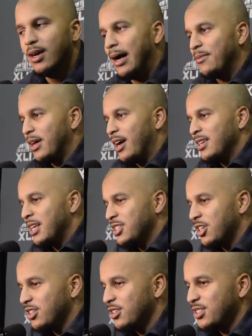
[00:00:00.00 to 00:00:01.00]
I
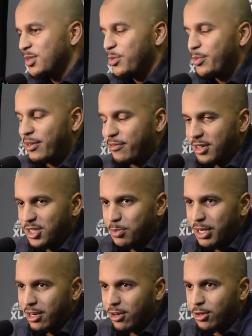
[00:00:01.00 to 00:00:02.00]
talk to some of my friends
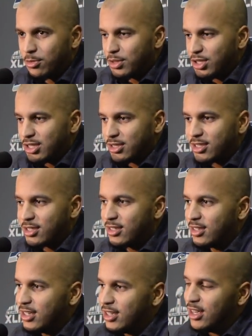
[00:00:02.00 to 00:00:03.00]
back home, just,
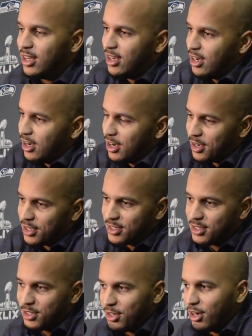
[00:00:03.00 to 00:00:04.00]

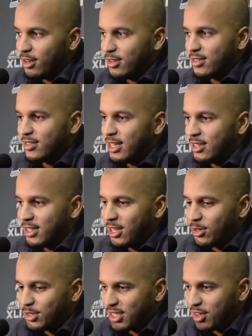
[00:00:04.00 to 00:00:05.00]
you know,
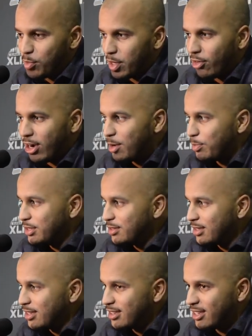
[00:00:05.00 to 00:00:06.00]
they always give me crap,
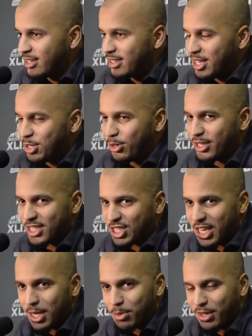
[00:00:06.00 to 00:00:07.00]
and they do a good
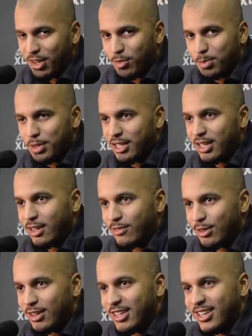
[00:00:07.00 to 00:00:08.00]
job of keeping me
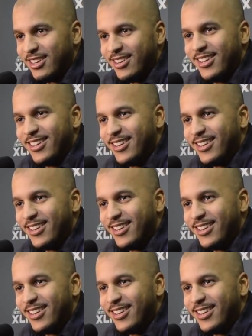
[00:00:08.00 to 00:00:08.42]
level-headed.